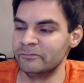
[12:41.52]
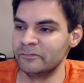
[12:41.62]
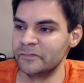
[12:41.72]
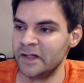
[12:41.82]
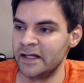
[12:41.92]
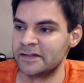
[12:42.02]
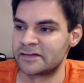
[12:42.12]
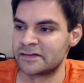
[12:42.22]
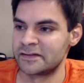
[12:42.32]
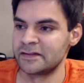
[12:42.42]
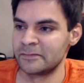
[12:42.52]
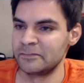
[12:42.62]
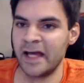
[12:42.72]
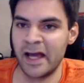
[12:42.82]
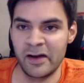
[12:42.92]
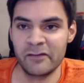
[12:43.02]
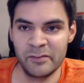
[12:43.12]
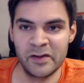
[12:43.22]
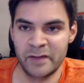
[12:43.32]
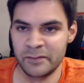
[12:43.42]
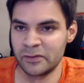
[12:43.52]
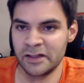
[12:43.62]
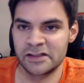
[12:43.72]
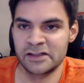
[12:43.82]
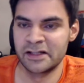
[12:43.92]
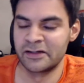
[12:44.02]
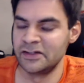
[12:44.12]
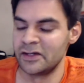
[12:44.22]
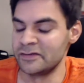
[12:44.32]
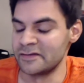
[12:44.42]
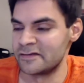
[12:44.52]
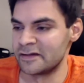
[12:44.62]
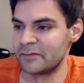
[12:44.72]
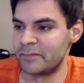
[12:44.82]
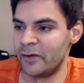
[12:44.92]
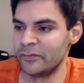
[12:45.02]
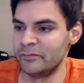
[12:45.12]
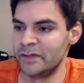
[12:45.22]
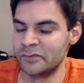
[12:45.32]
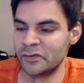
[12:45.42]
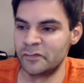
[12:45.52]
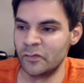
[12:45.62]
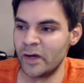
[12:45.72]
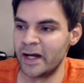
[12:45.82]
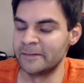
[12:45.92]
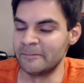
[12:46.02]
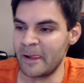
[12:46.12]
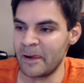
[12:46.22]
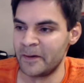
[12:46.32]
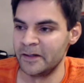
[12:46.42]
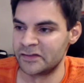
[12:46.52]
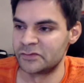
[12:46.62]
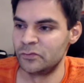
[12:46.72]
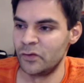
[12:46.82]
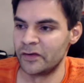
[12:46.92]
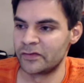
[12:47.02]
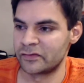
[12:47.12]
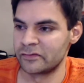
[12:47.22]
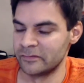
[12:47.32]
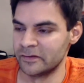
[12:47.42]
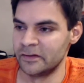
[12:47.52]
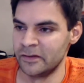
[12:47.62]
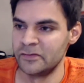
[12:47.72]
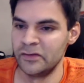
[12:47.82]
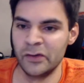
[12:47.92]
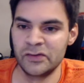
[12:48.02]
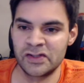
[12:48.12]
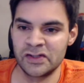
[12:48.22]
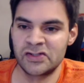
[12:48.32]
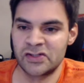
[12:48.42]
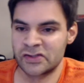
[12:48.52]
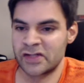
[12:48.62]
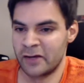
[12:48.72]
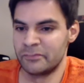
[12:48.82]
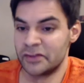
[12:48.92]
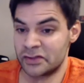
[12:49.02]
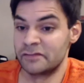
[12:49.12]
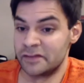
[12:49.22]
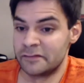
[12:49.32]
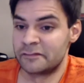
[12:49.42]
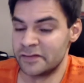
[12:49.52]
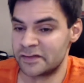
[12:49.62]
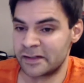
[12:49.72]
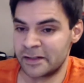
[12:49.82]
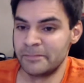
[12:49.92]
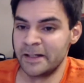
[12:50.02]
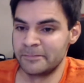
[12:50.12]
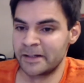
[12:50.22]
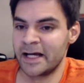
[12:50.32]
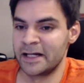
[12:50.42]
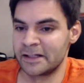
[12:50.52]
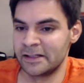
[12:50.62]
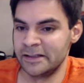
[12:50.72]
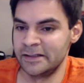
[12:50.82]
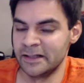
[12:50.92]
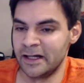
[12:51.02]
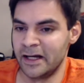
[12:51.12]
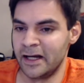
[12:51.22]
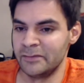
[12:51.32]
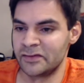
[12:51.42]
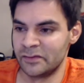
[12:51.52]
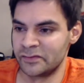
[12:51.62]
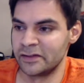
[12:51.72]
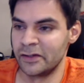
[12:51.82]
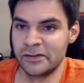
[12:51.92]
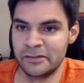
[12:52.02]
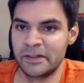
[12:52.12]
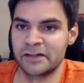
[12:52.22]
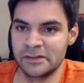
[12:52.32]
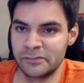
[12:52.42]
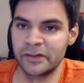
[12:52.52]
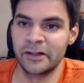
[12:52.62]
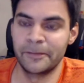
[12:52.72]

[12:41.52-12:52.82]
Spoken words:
it's, yeah, I mean, if people listening, think about minimal footwear, it's worth noting just how much of a difference it can make mechanically in terms of load and impact to the body. Yeah,